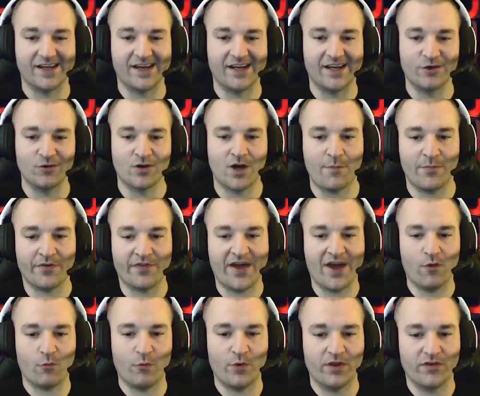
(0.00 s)
and you couple
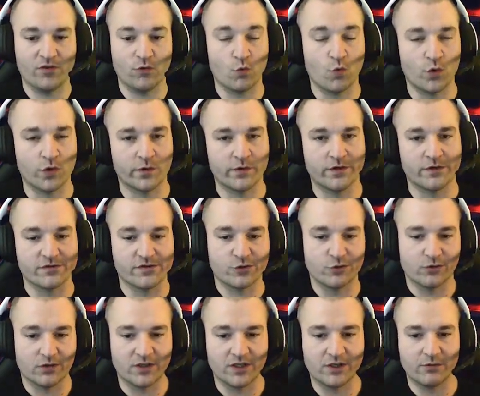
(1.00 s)
that with the Warrior's
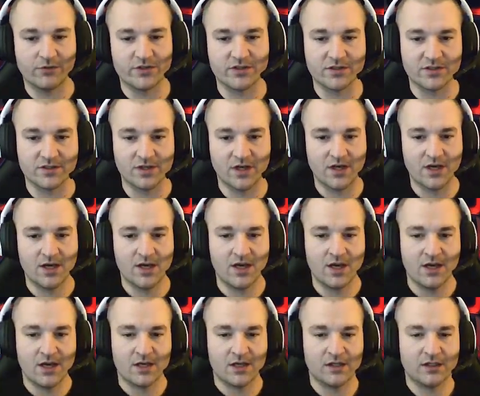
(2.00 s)
toolkit, which is
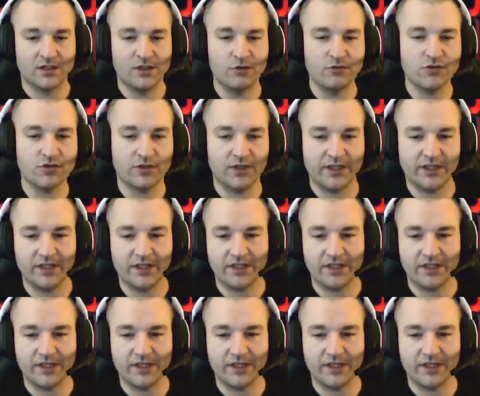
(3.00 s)
usually